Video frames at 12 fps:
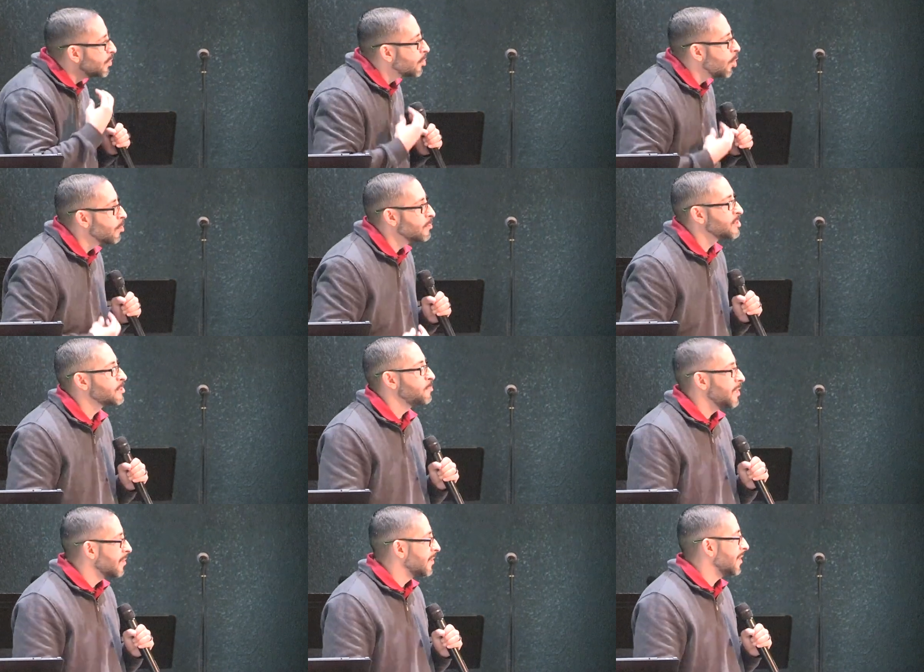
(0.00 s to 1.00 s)
with the Holy
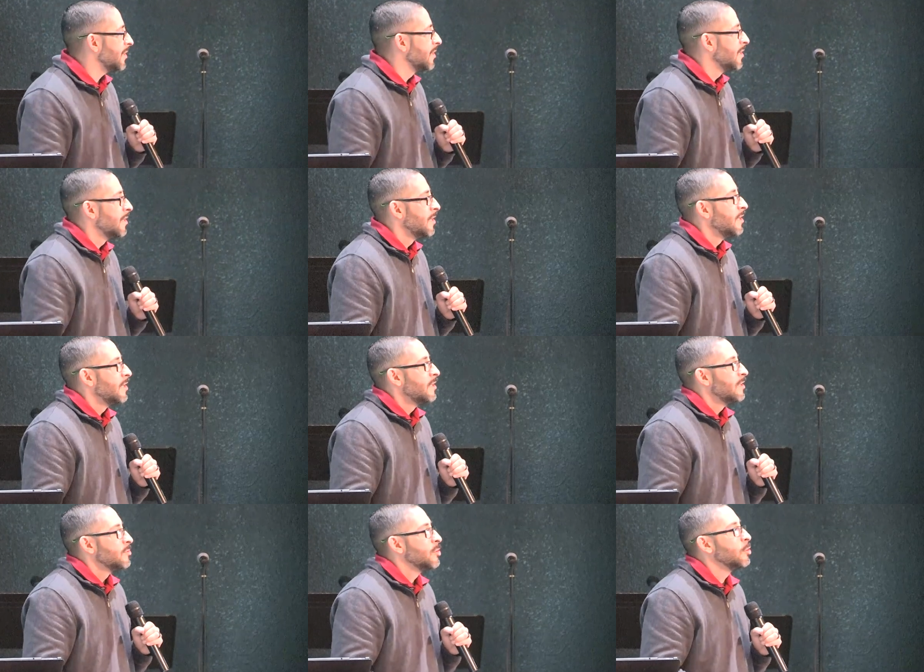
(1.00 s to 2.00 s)
Spirit,
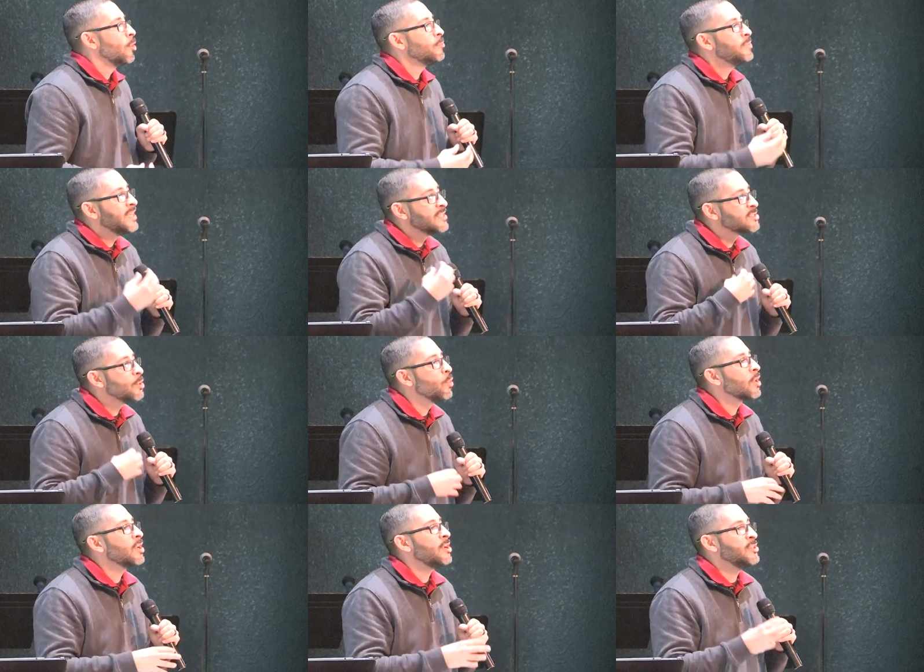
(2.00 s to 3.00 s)
the Lord begins to
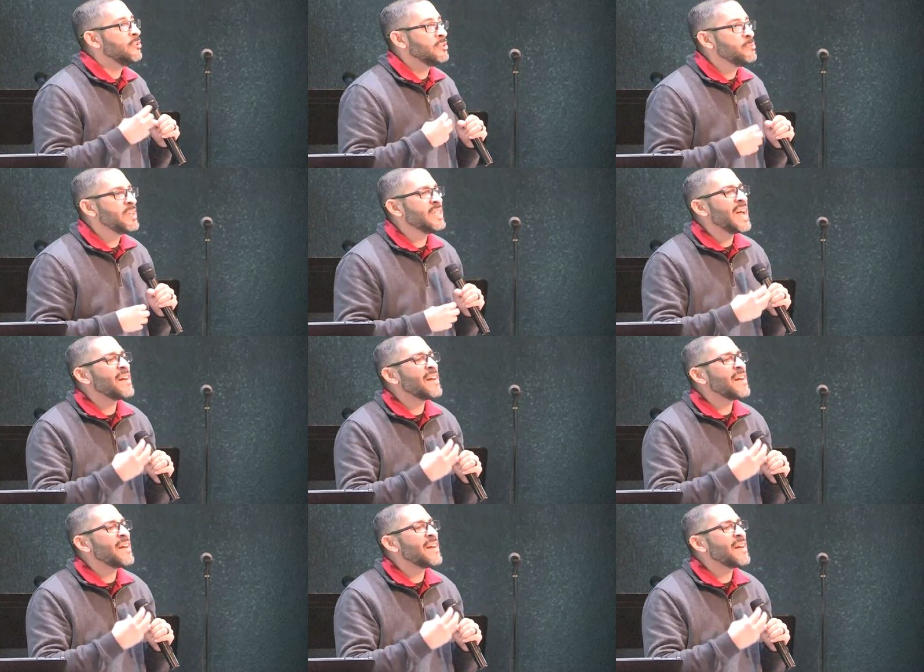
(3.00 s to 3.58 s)
work on you and you begin